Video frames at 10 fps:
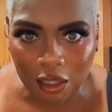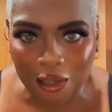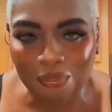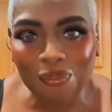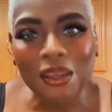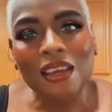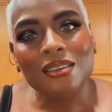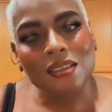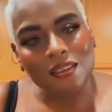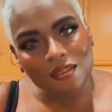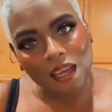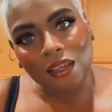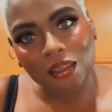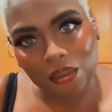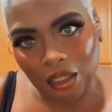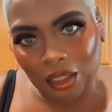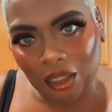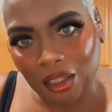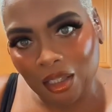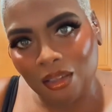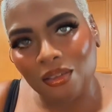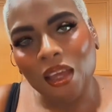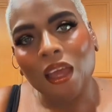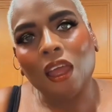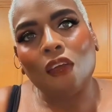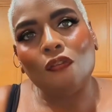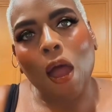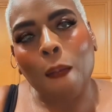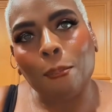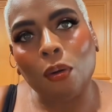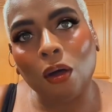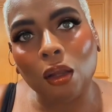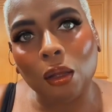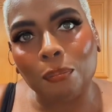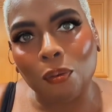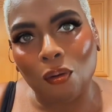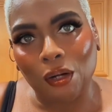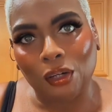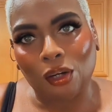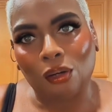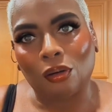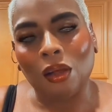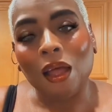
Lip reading: that. The second thing is, if I pull up on her,